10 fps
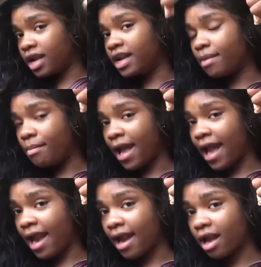in the
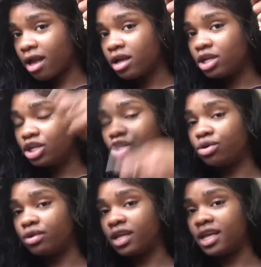back so
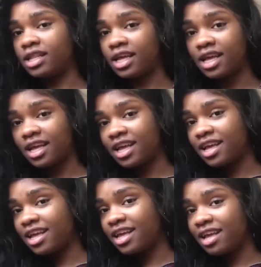that, like,
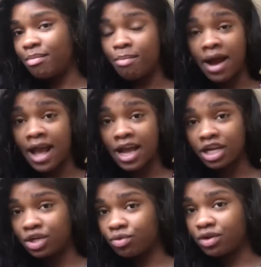my
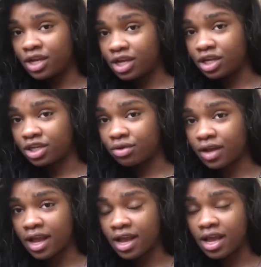actual hair is
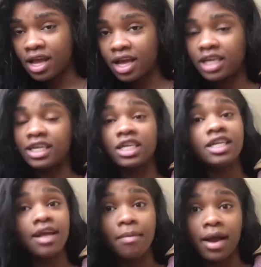okay. Because I just
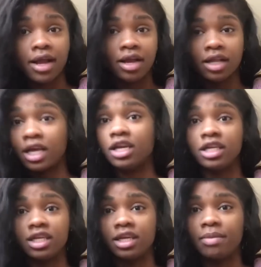have my hair, like, in a
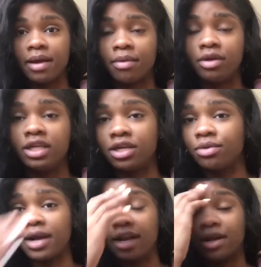slick back ponytail
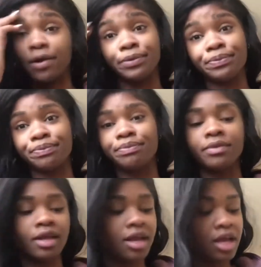right now.
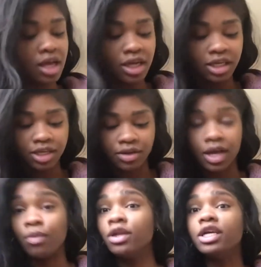So, yeah,
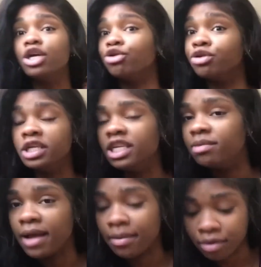really a greased
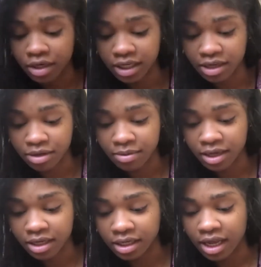back ponytail
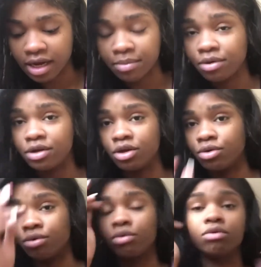because I didn't put no
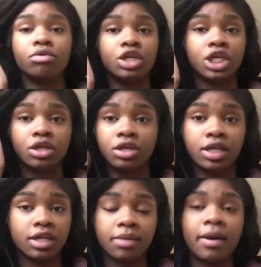gel or
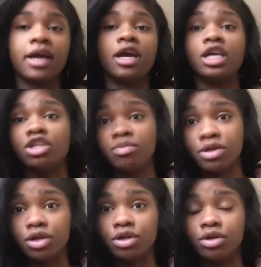nothing in my hair. I just
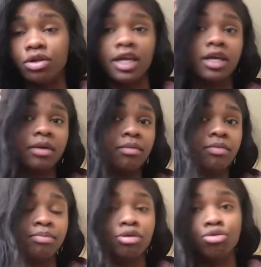put, like,
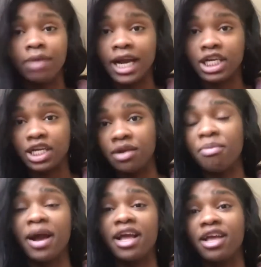Blue Magic in
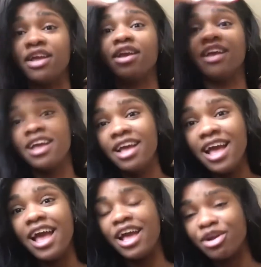my hair
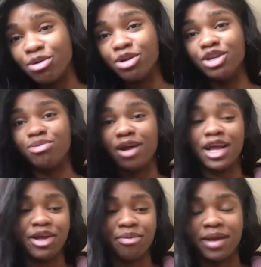and grease my
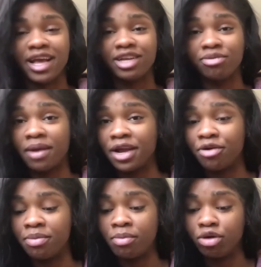hair back so my hair
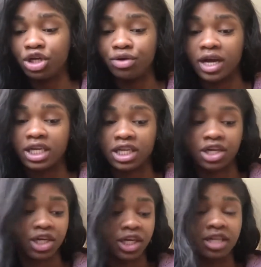be moisturized
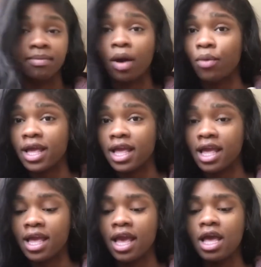underneath my
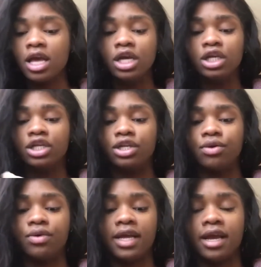wig. So
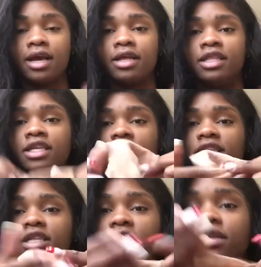yeah, this is
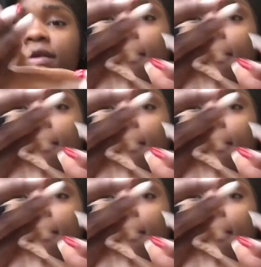the